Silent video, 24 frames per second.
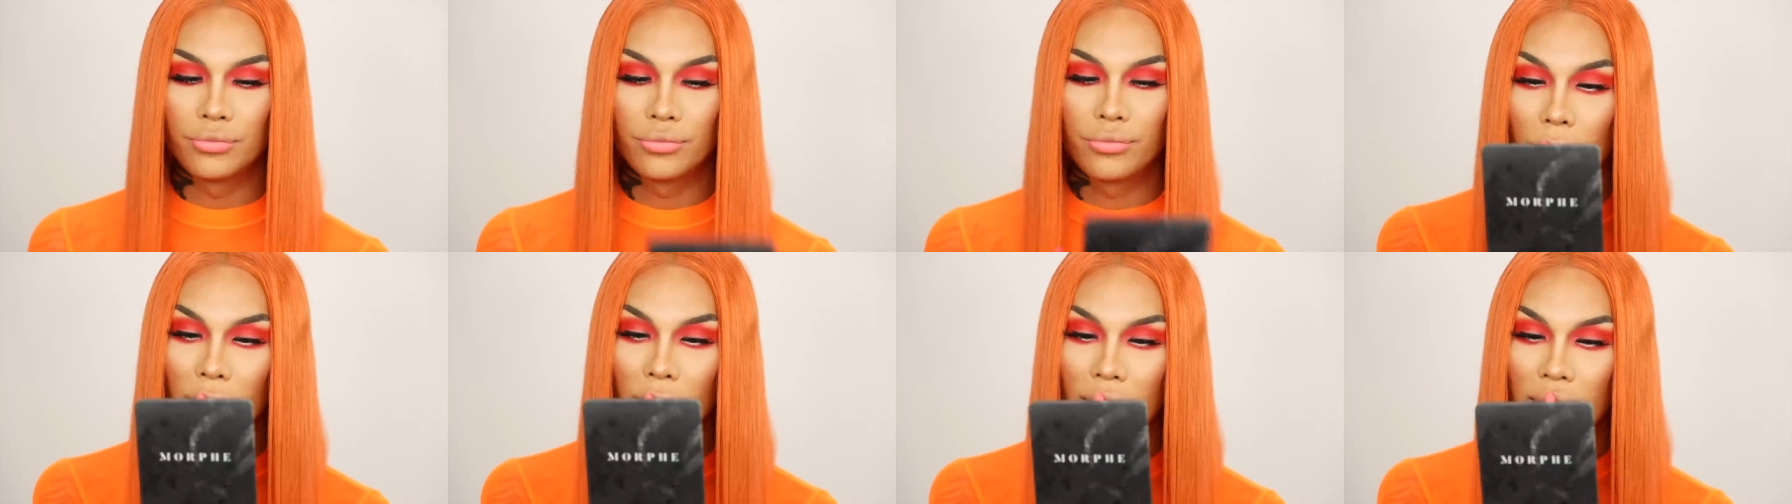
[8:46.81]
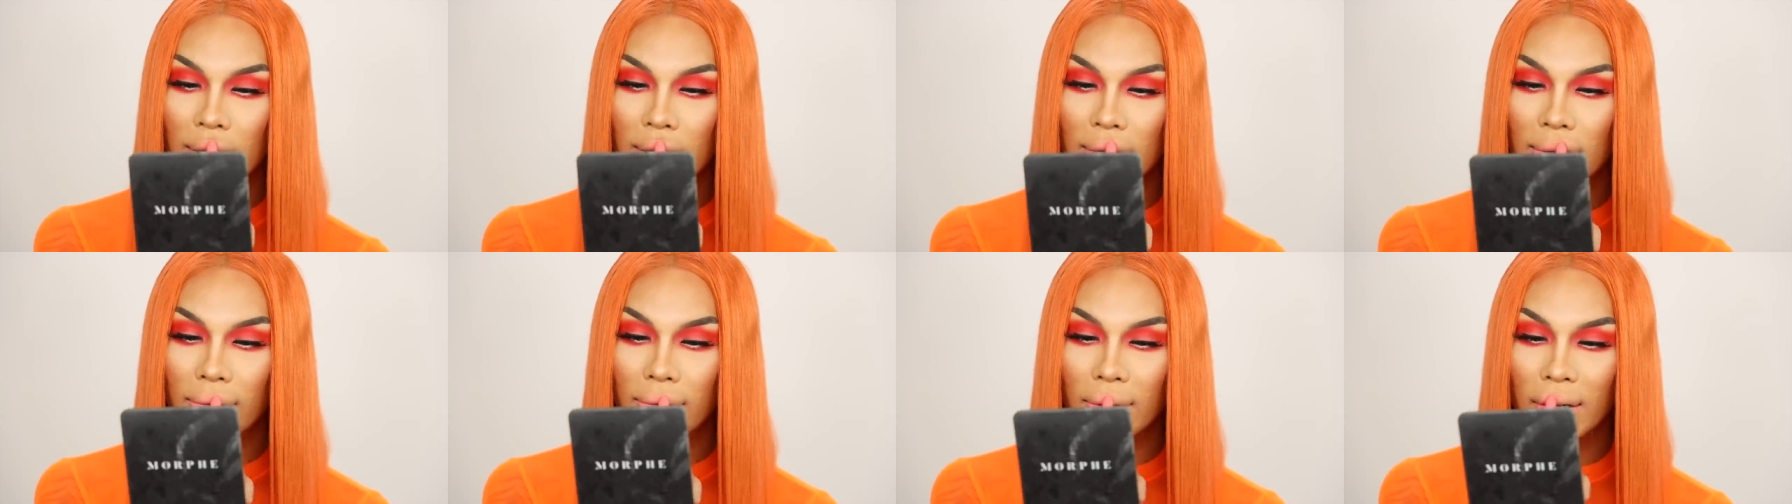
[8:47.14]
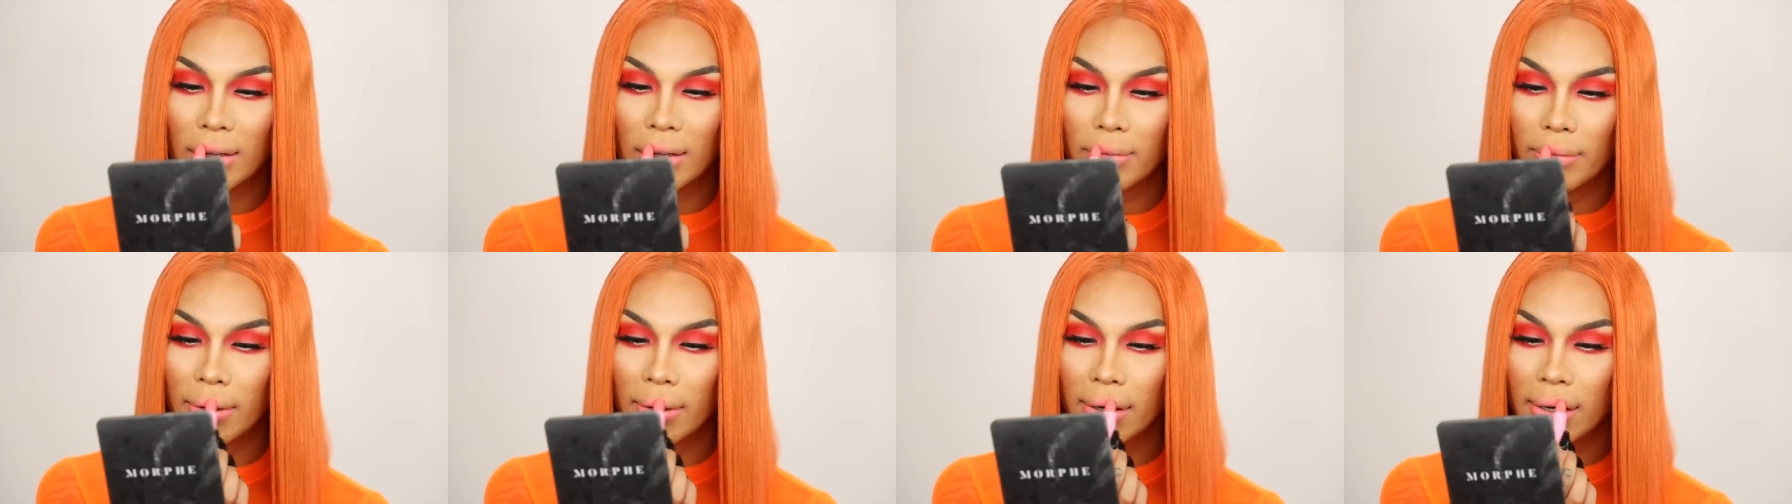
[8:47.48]
This is
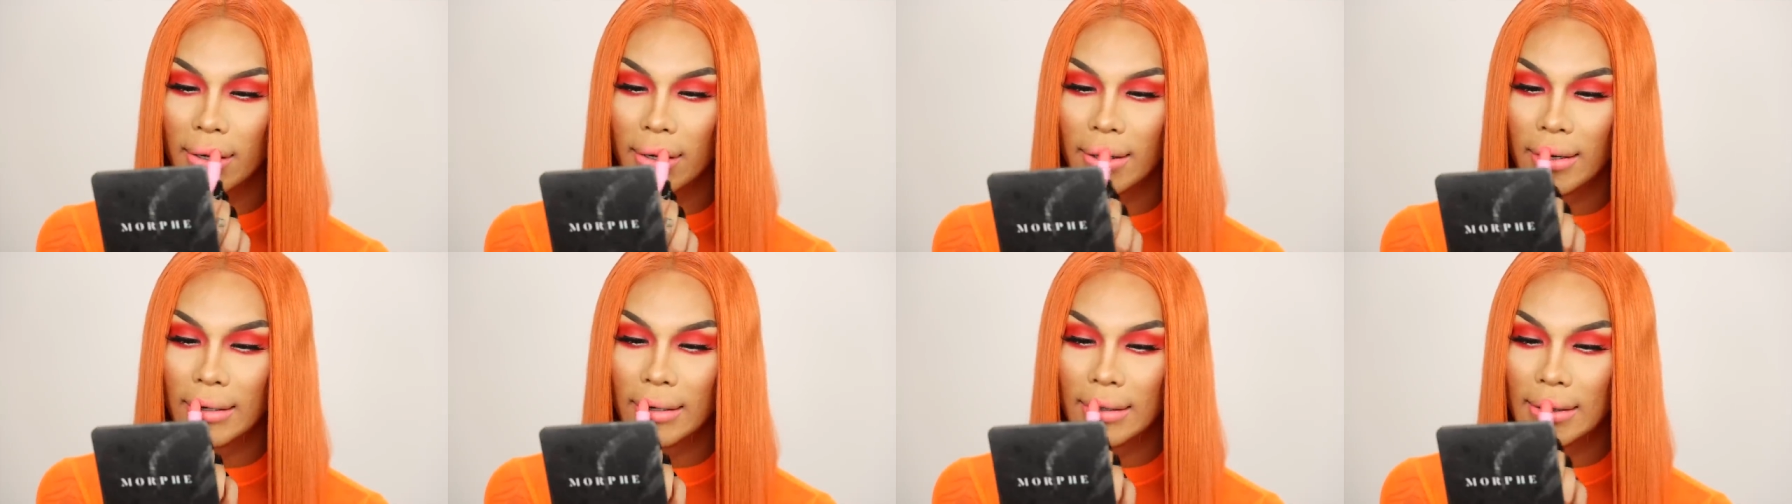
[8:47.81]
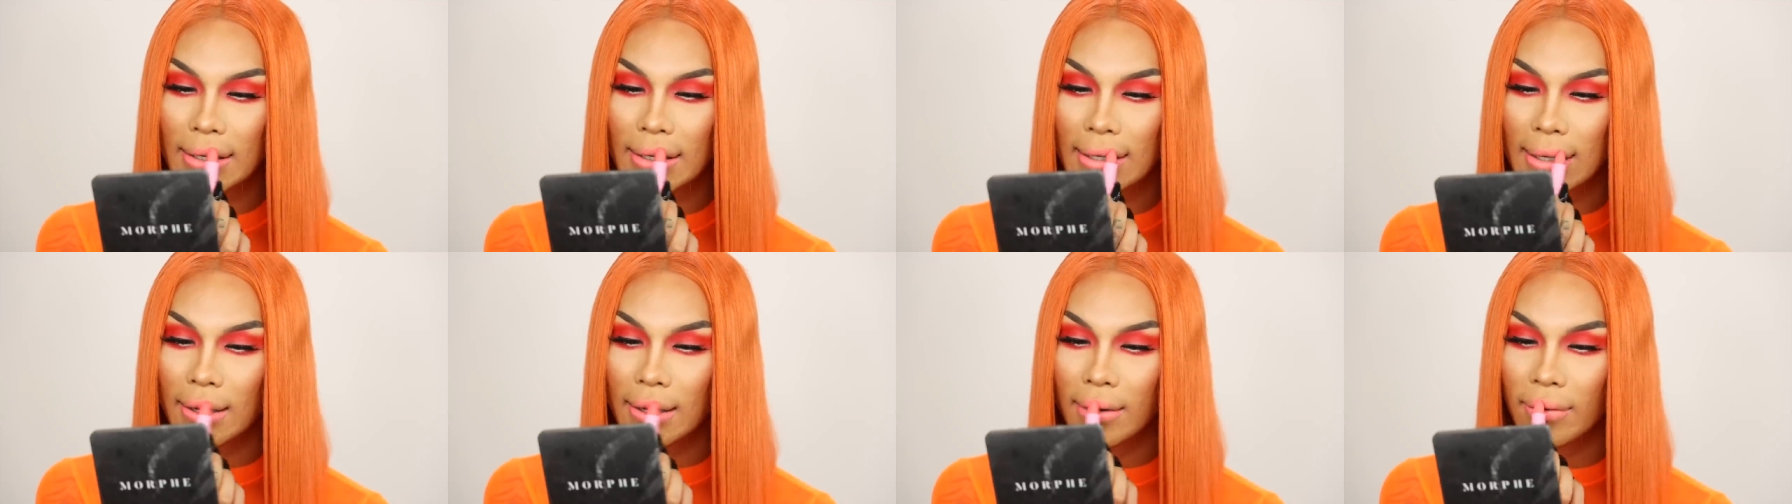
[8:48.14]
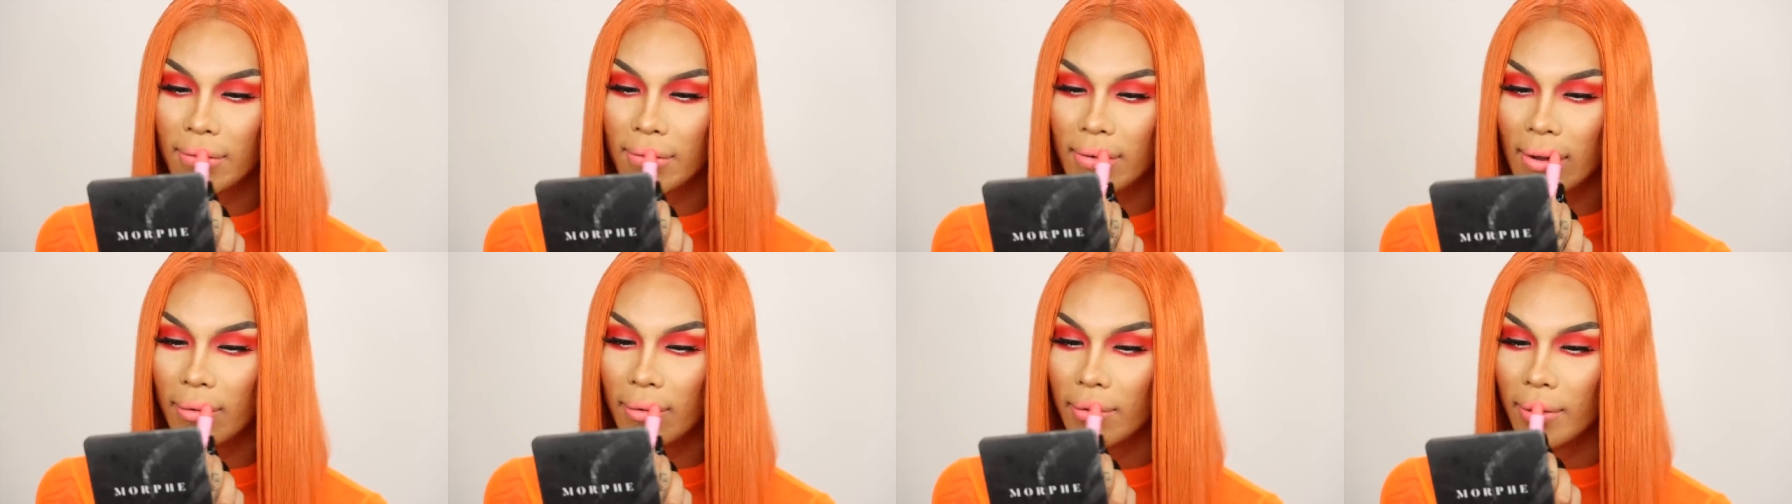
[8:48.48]
really pretty. This is like a
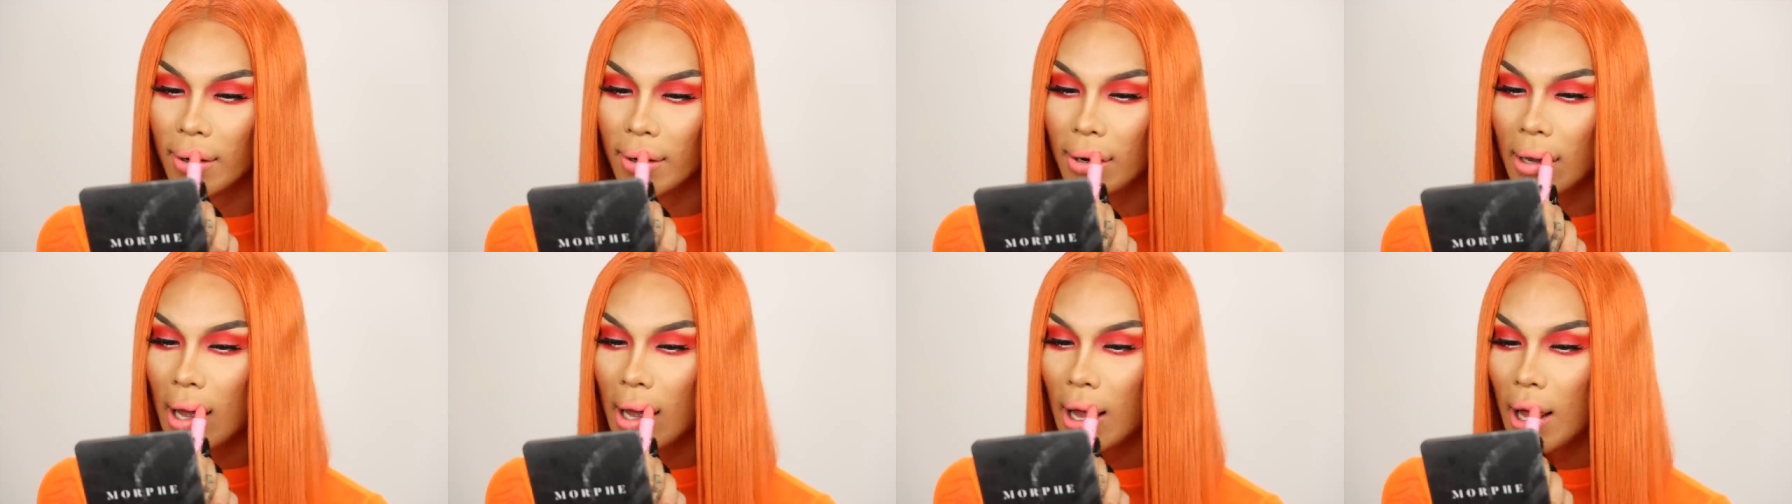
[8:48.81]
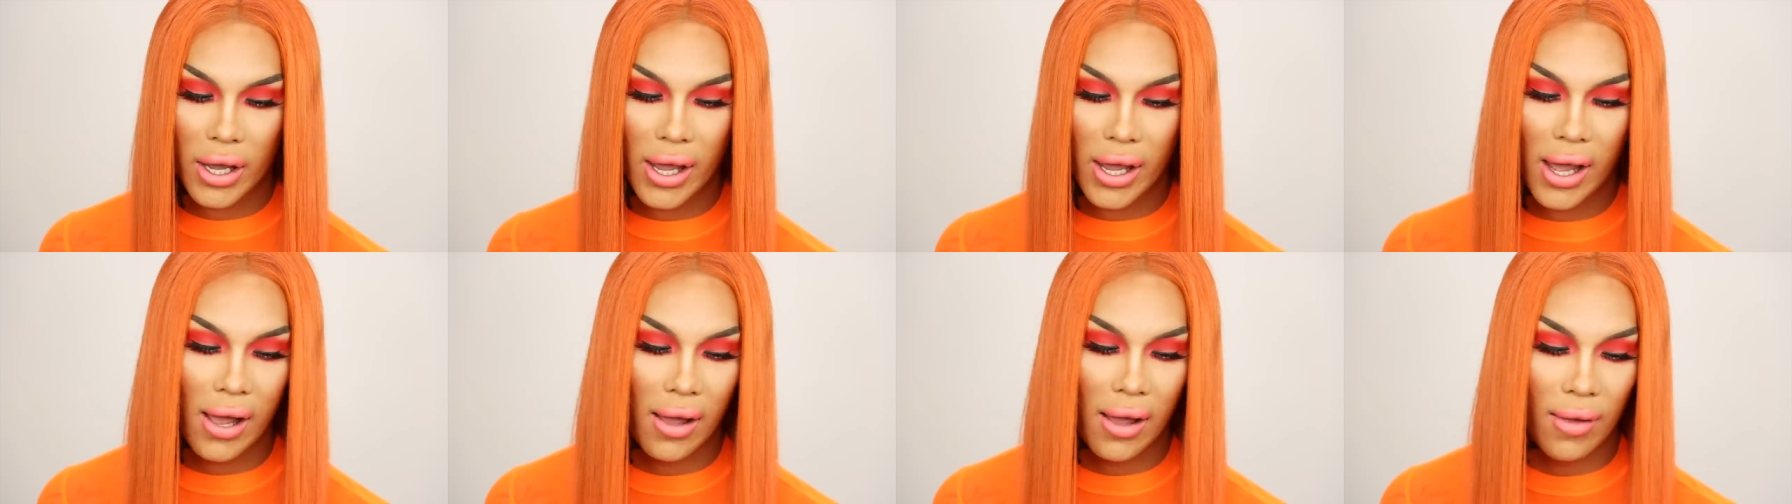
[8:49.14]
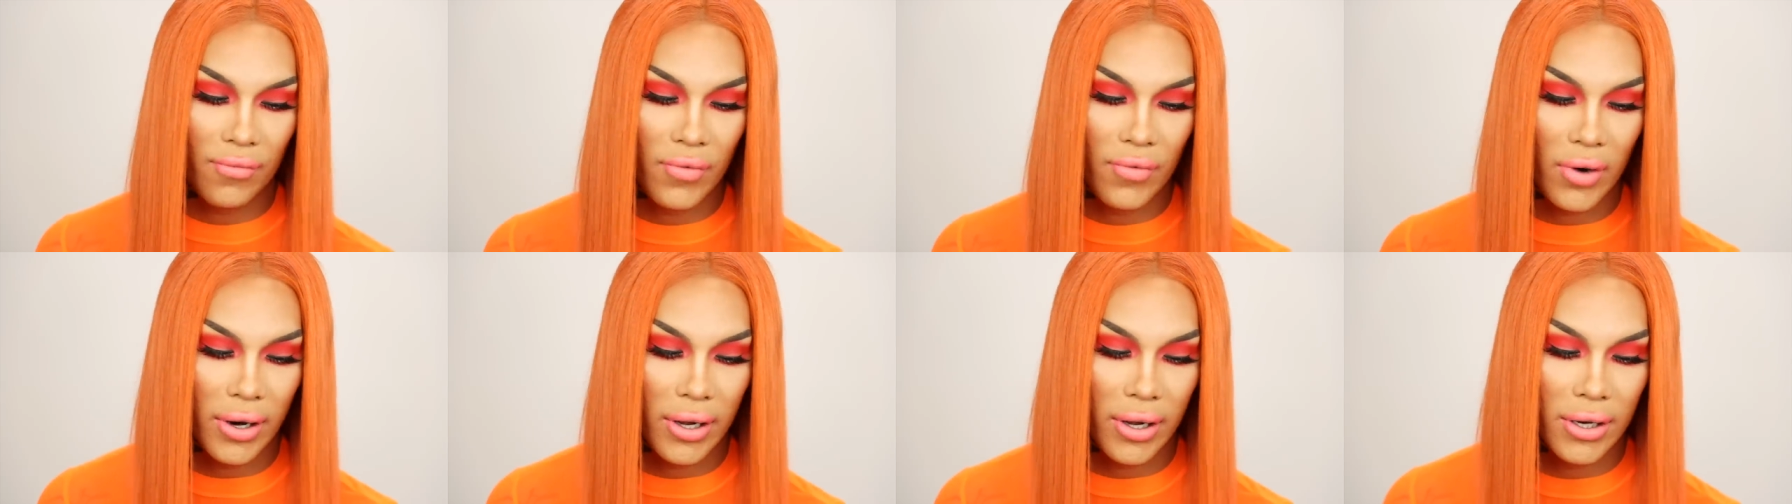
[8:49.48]
favorite. Yeah,
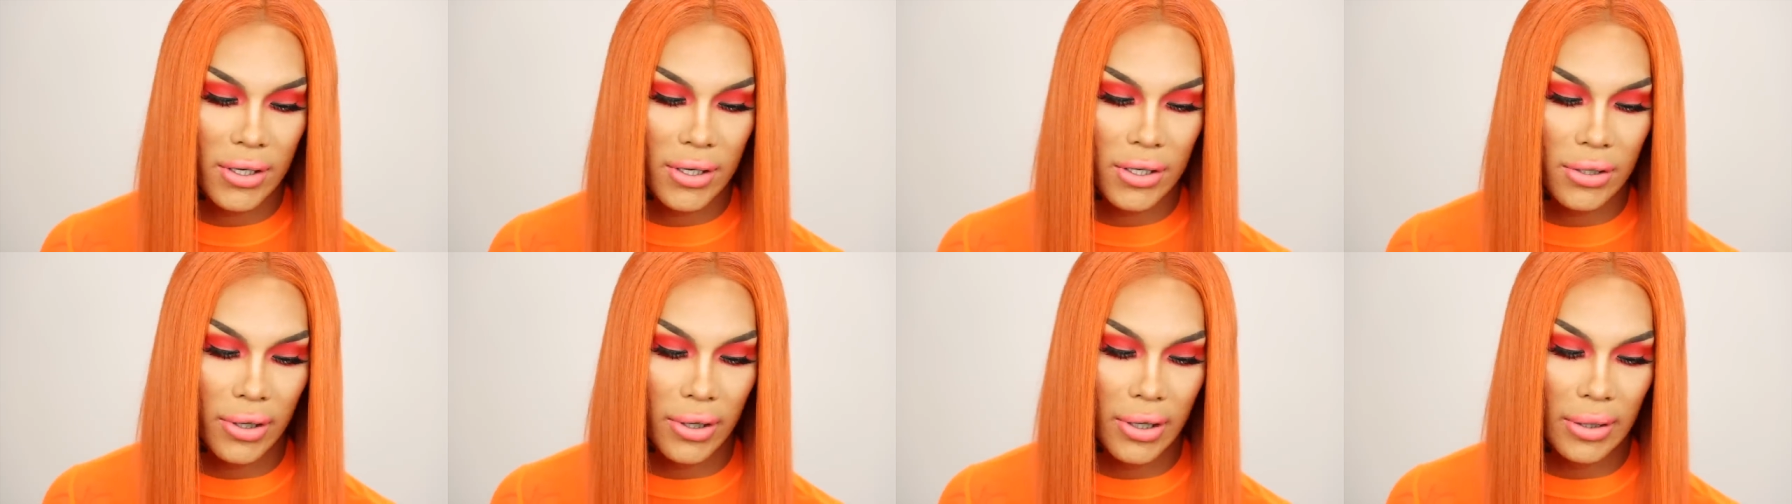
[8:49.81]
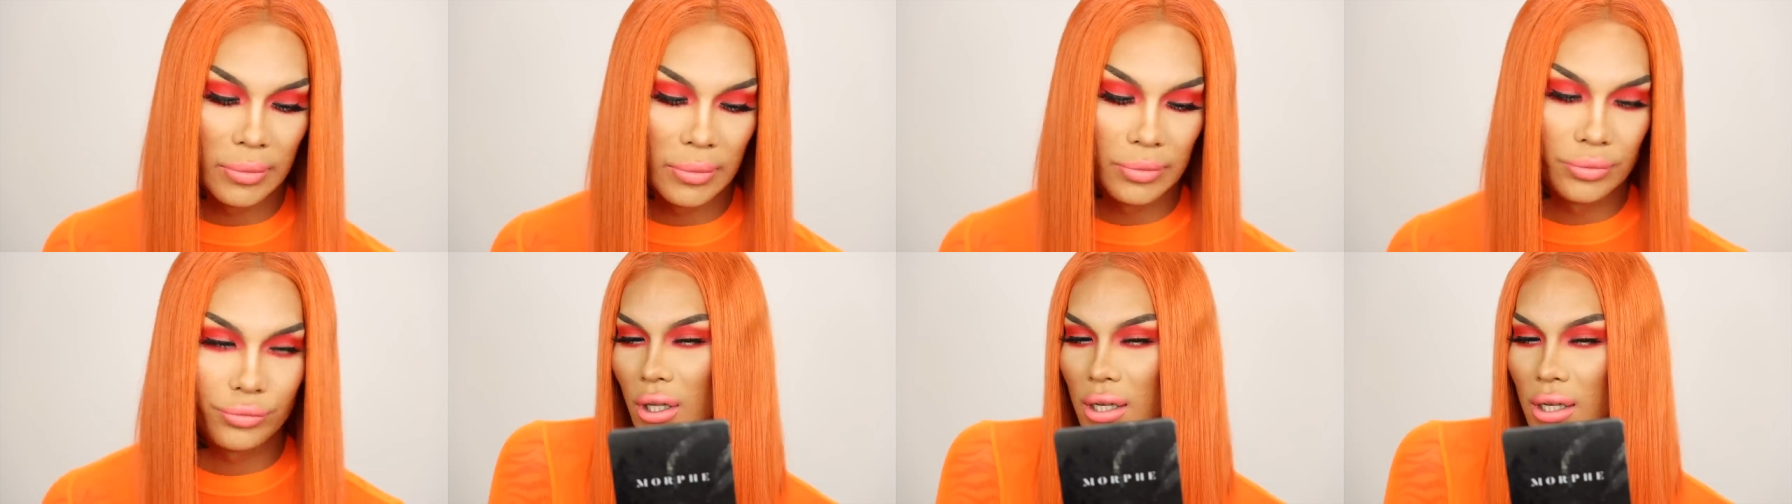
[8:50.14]
I'm very into it.